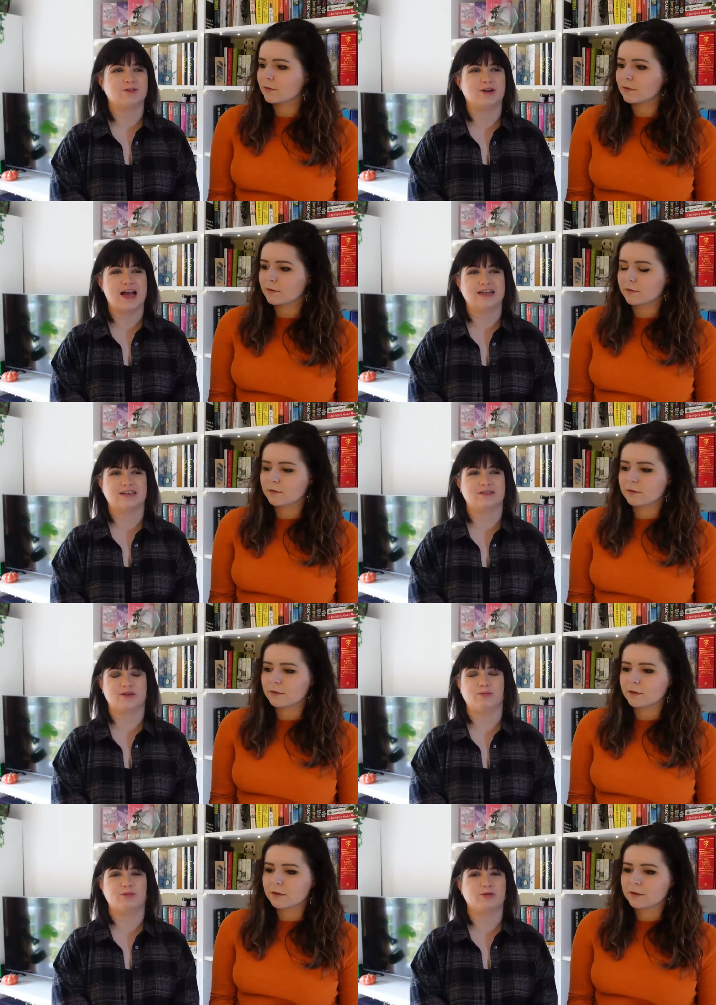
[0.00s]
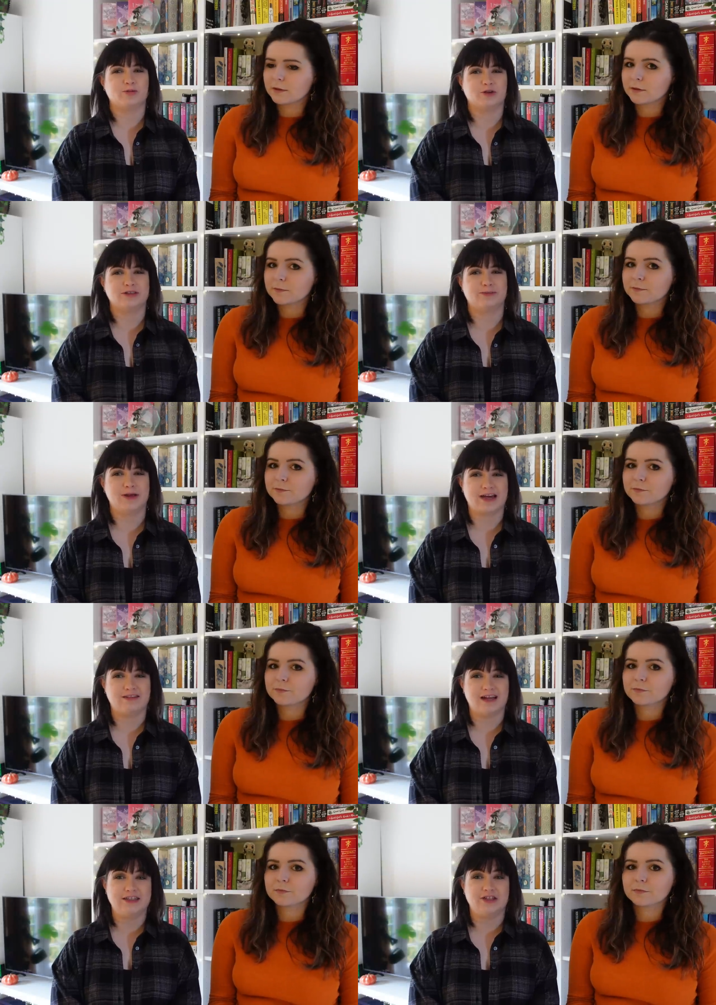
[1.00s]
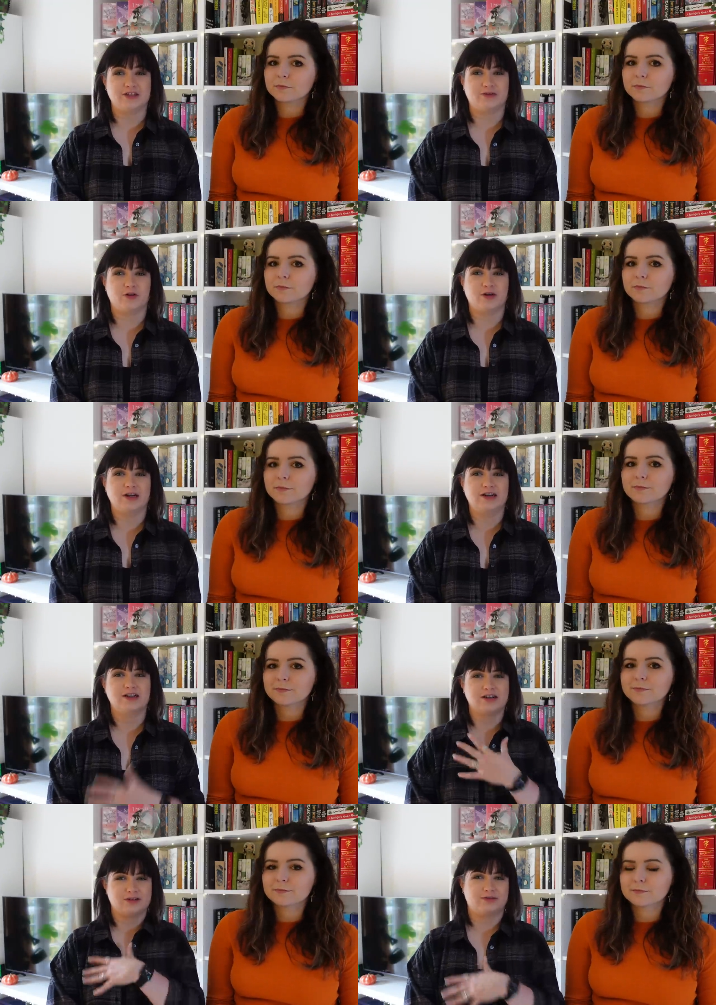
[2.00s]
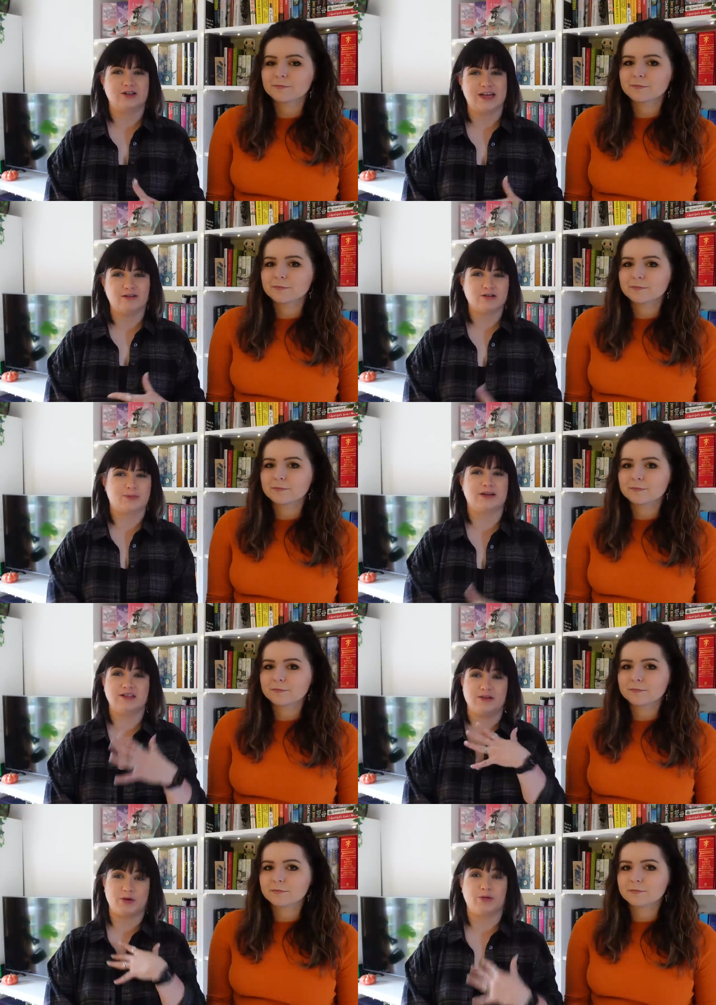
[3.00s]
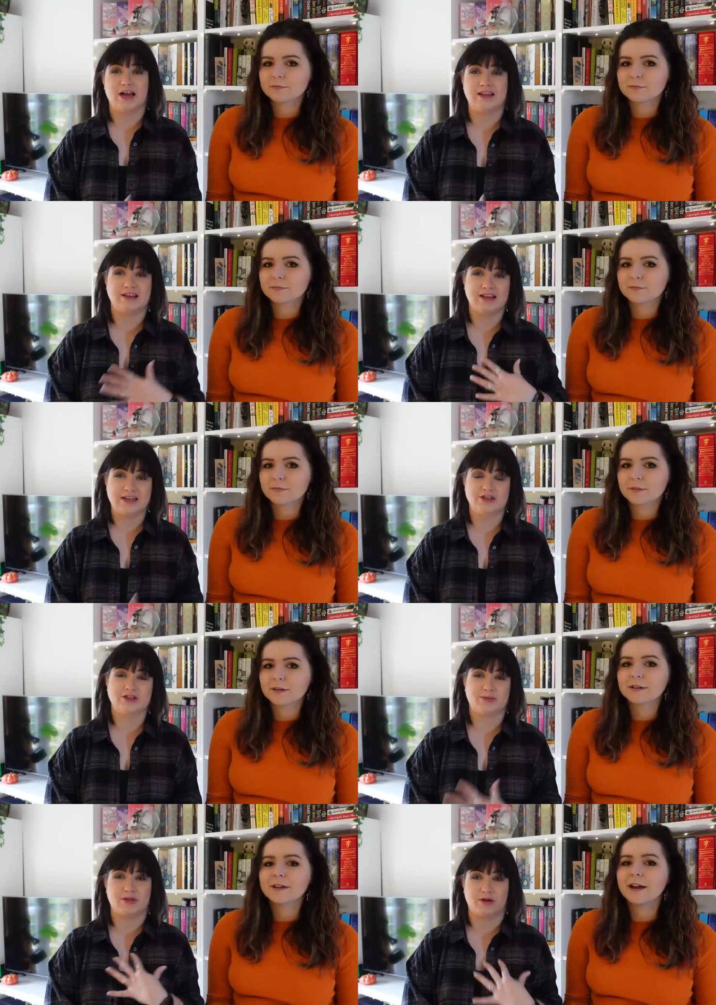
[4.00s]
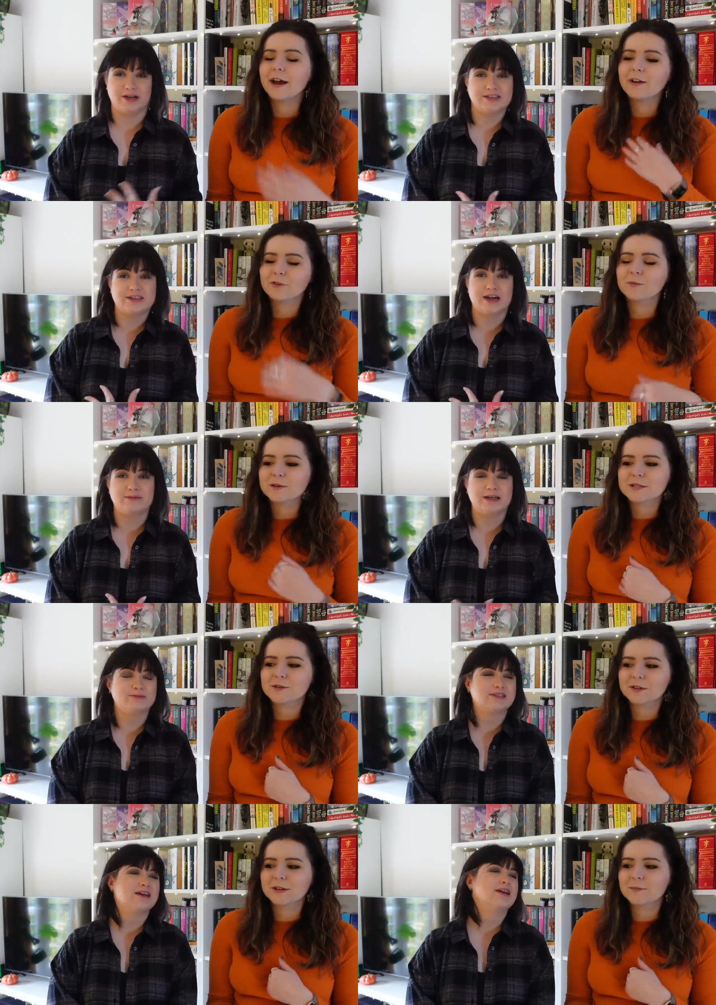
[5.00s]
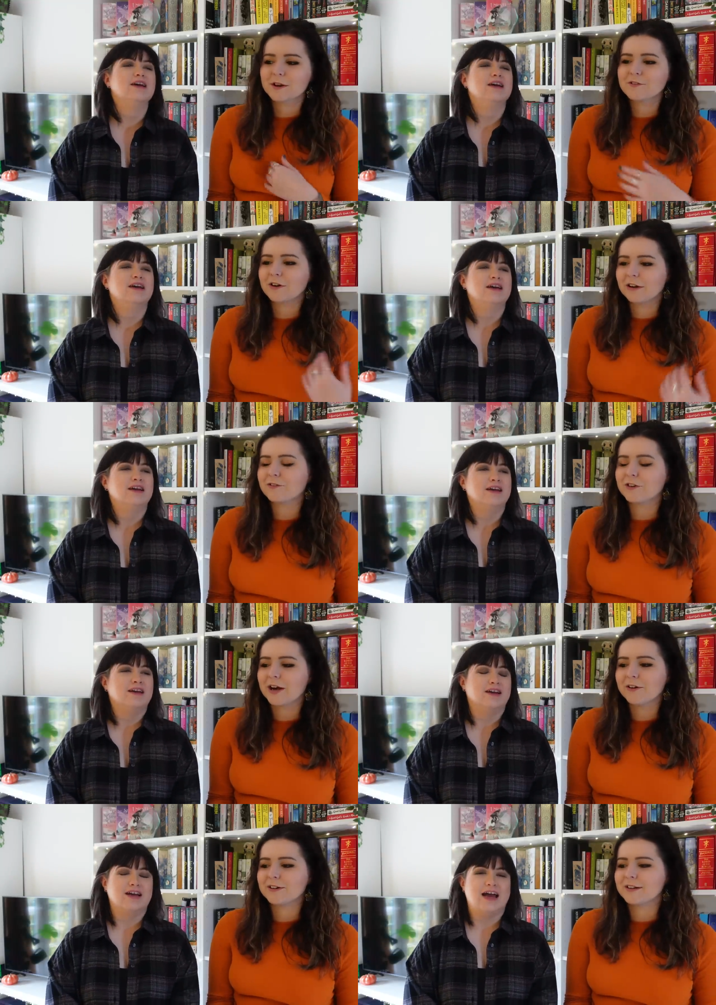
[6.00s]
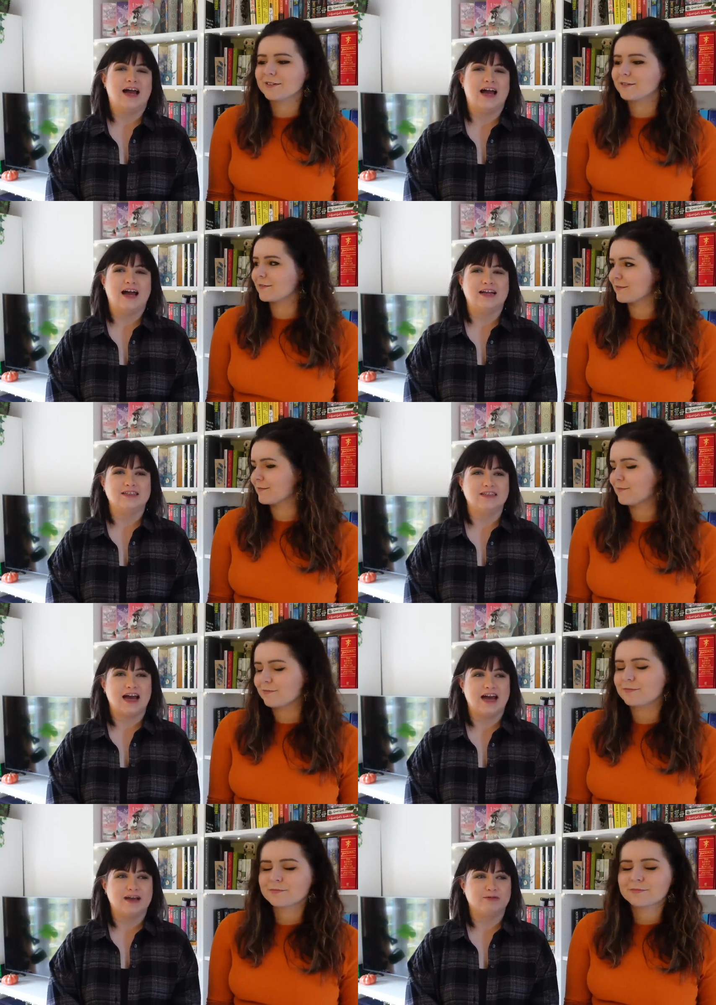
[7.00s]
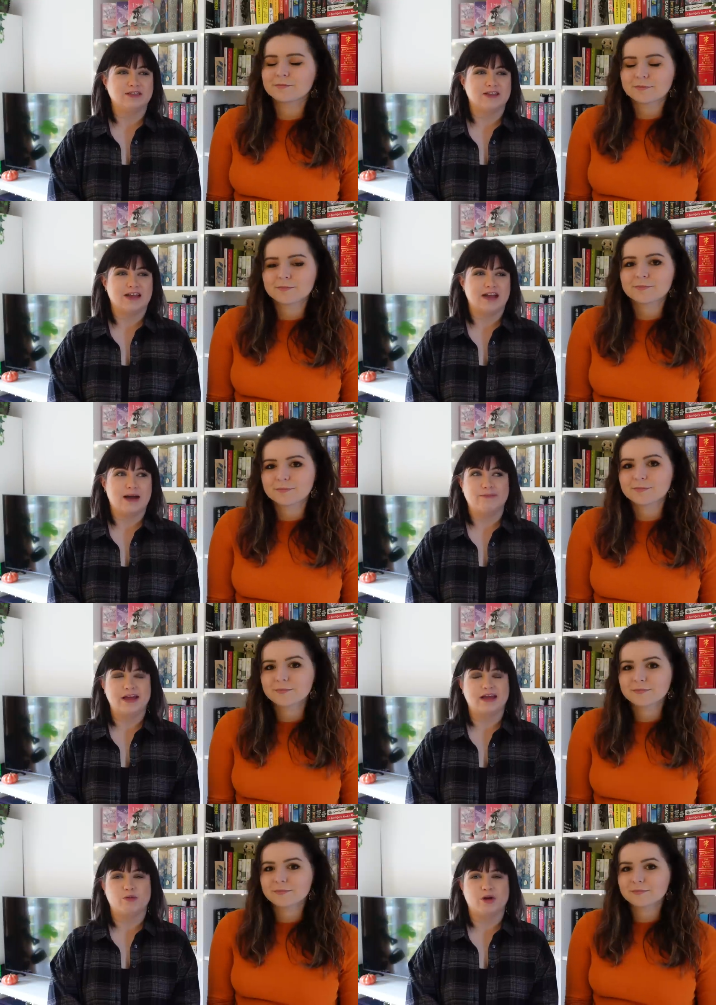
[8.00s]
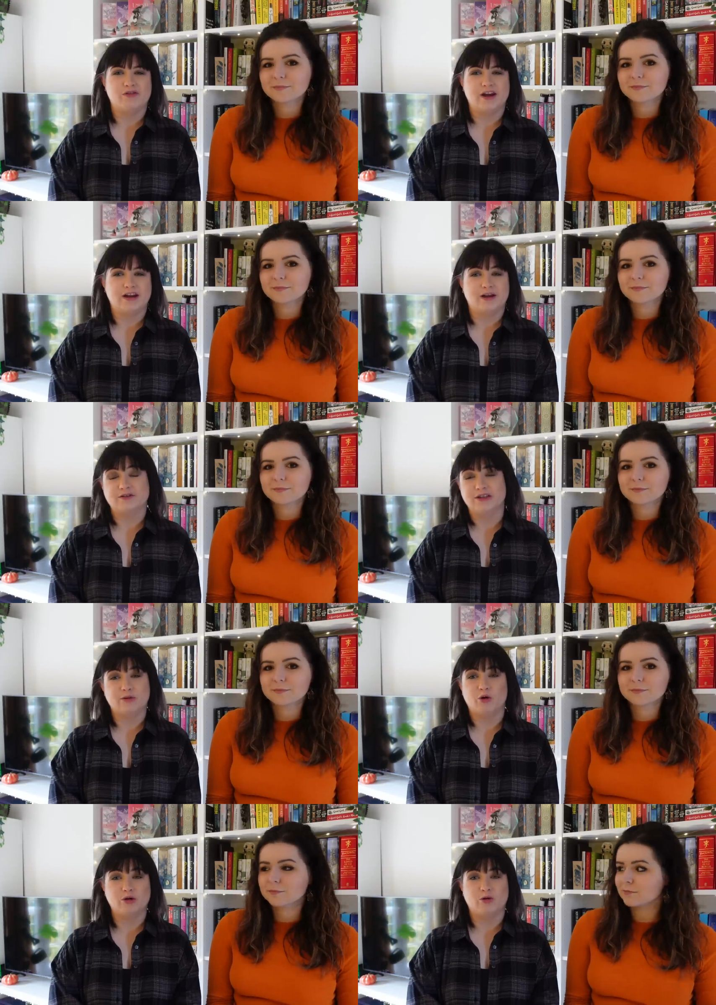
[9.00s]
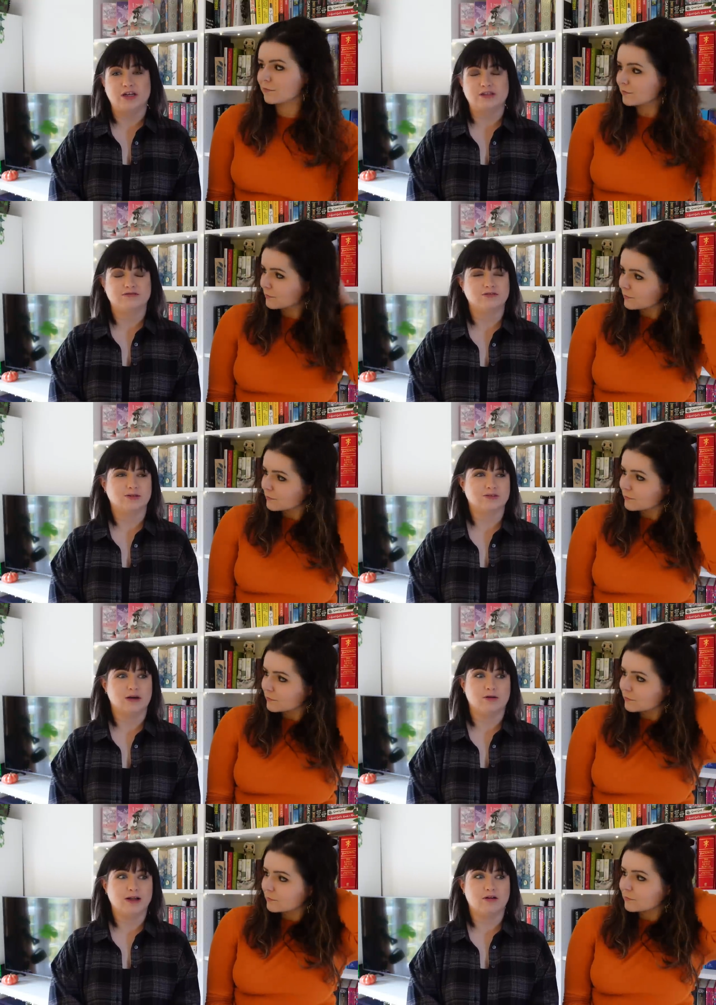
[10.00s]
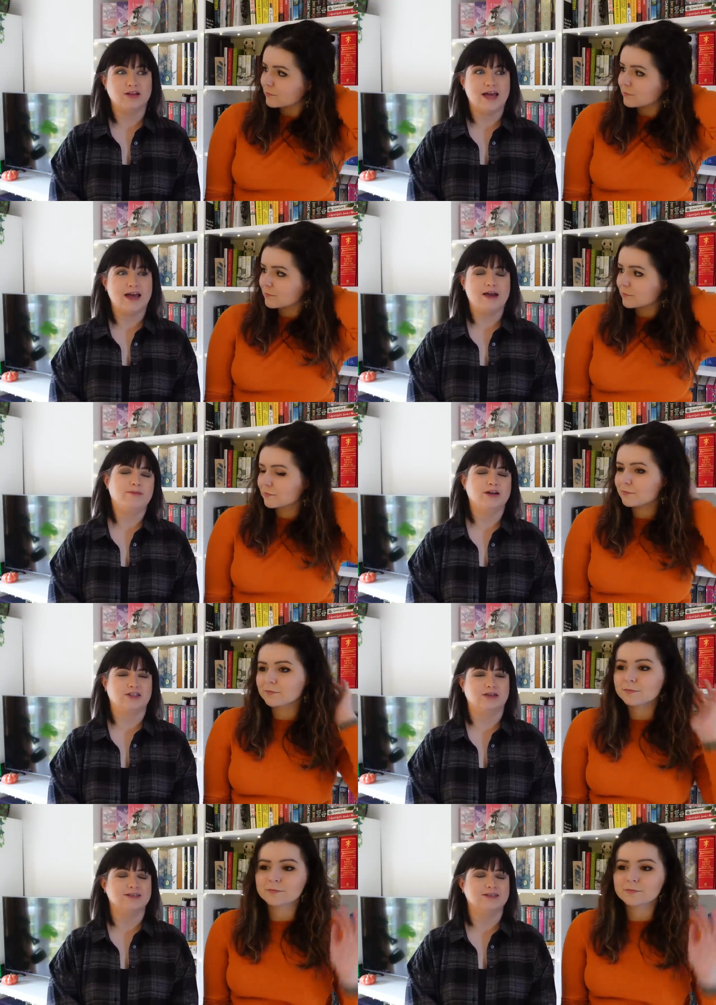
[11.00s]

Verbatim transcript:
Speaker 1: story asking if someone would want to make a lanyard for her for YALC because everyone had the lanyards with yeah, their Instagram everyone was names. doing
Speaker 2: them and I felt left out. And...
Speaker 1: and I was like, I'm making one right now. Do you want one? And she was like, Oh my god, yeah, how much? And